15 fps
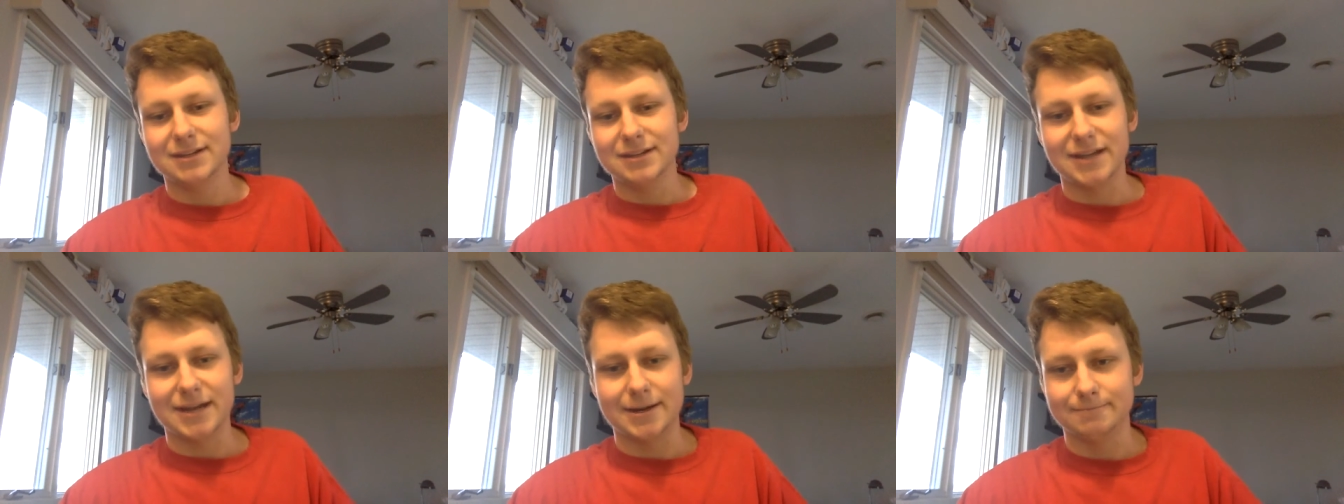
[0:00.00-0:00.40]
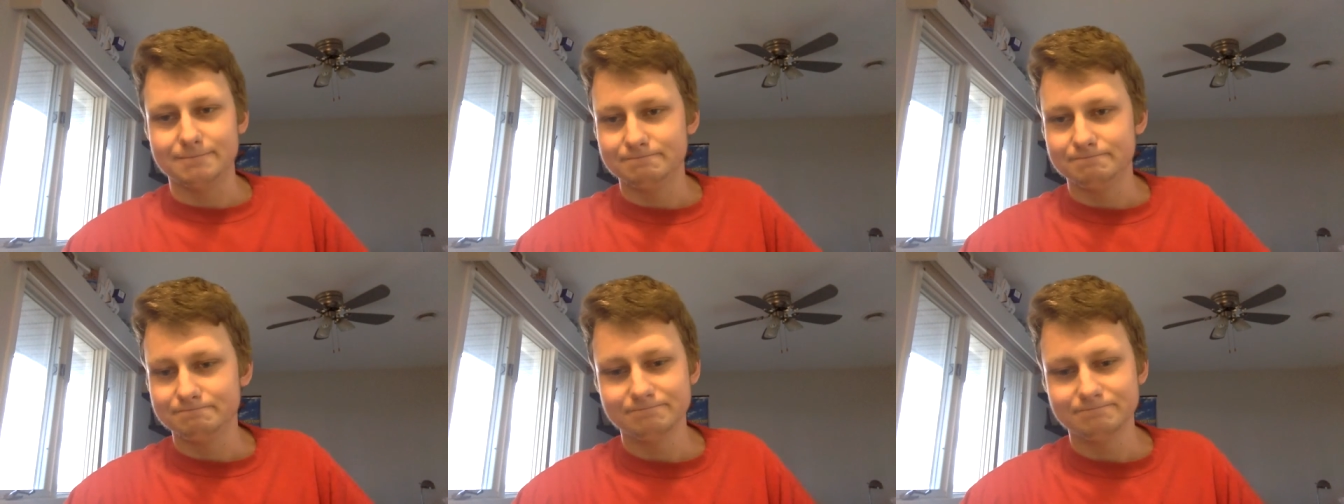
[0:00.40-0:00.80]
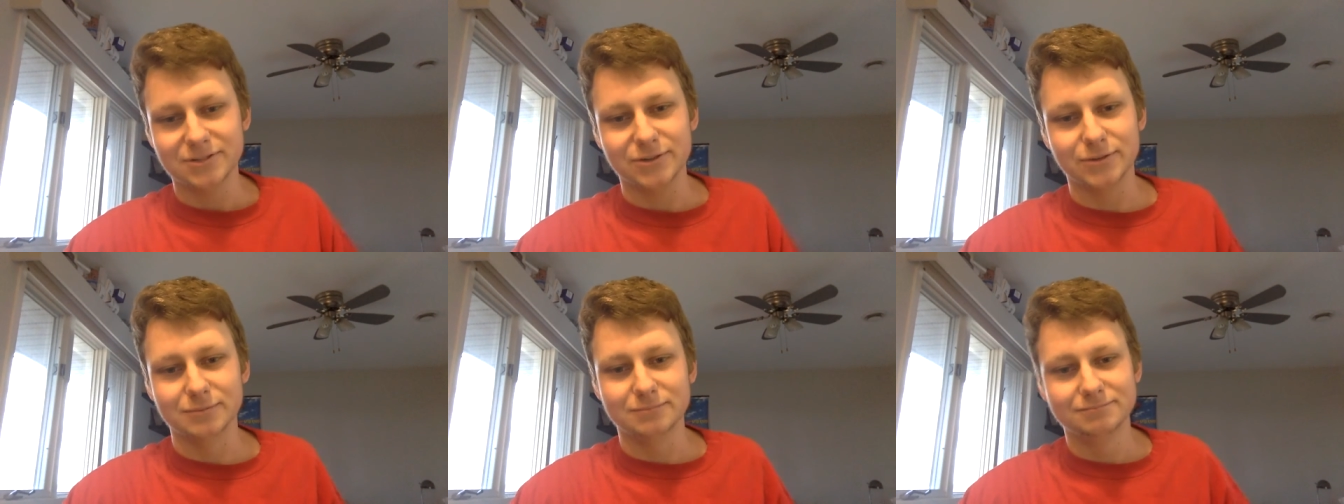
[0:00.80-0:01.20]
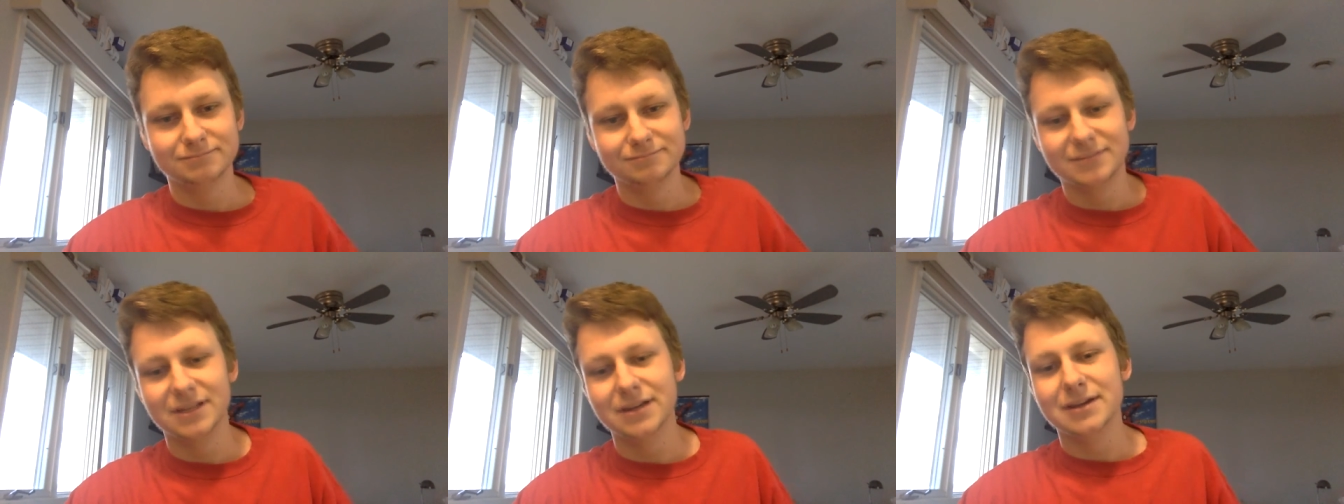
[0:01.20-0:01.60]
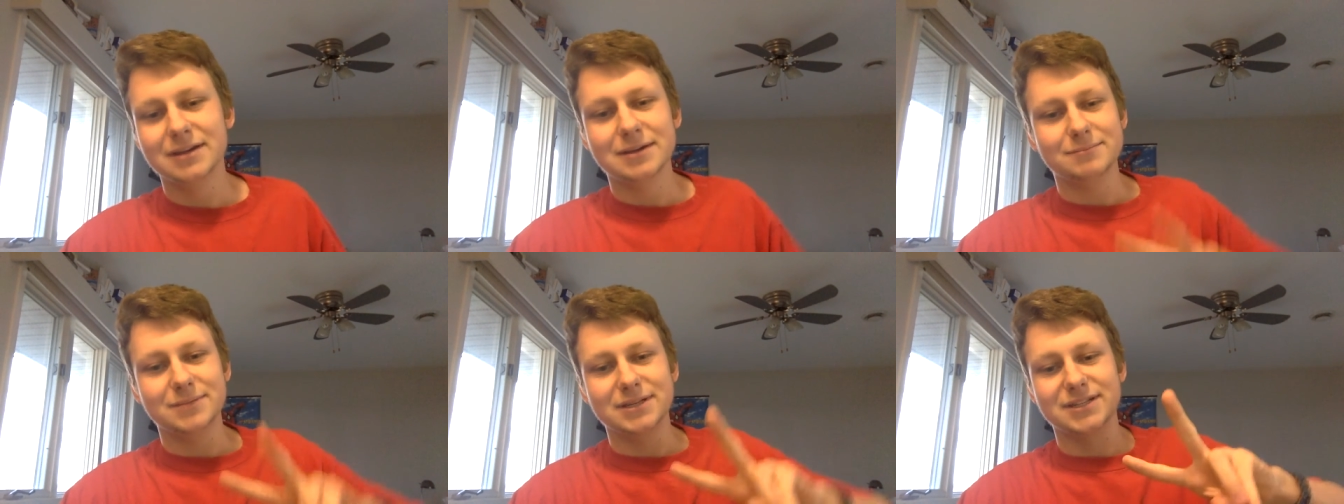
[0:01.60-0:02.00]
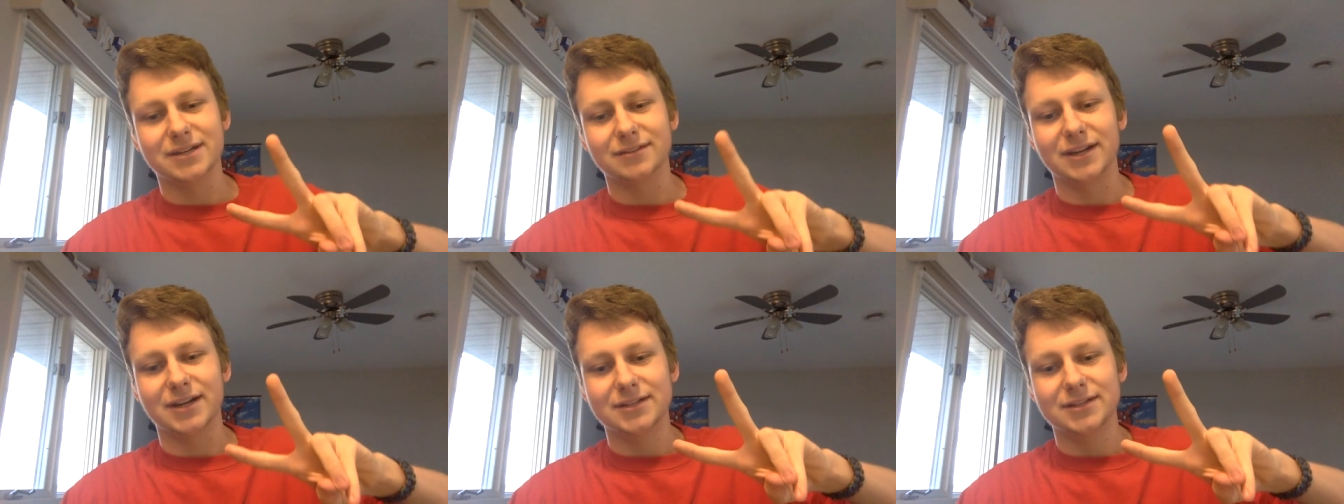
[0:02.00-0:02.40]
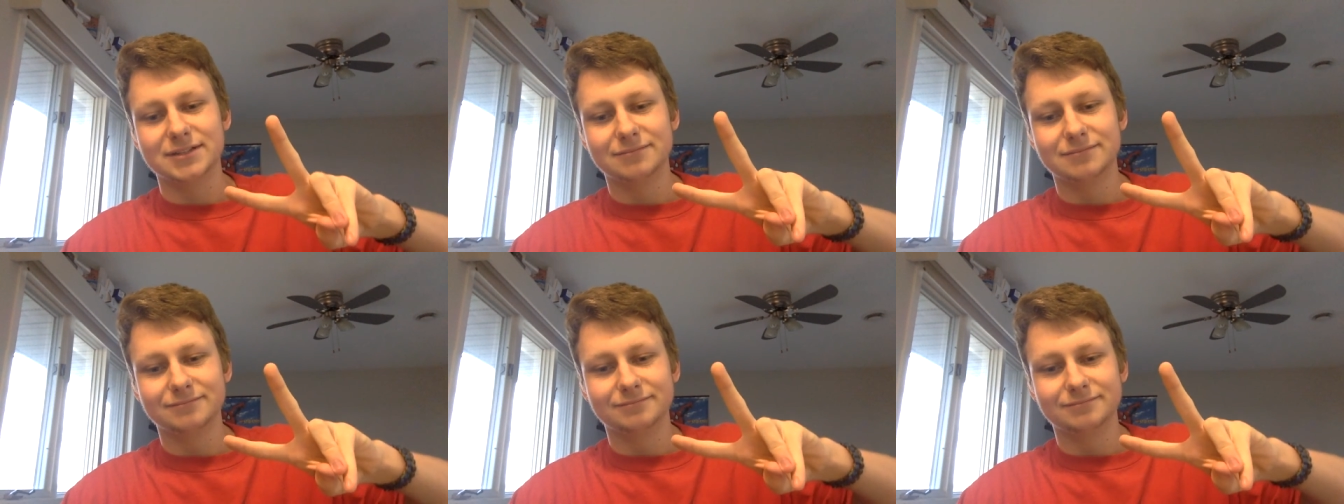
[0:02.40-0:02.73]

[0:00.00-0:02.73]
Yeah, cool. Peace out, guys.